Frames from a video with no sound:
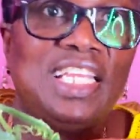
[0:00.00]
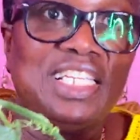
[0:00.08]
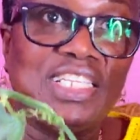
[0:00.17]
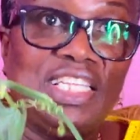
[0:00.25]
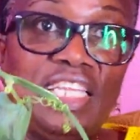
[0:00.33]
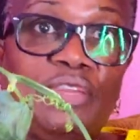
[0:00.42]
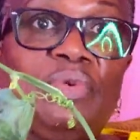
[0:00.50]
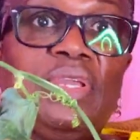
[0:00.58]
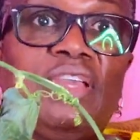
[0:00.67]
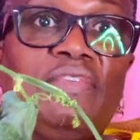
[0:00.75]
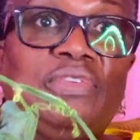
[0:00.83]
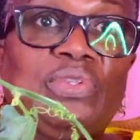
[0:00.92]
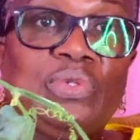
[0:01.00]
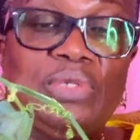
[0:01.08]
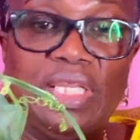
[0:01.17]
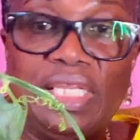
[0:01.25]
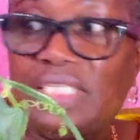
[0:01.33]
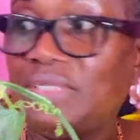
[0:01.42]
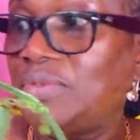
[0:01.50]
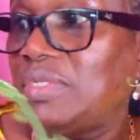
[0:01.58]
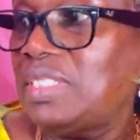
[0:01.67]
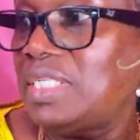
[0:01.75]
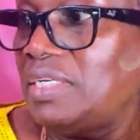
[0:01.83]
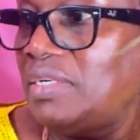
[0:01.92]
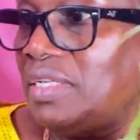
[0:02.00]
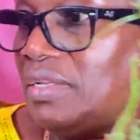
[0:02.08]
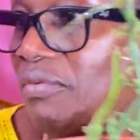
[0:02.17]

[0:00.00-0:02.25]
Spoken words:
So here we have two nice ones there. They're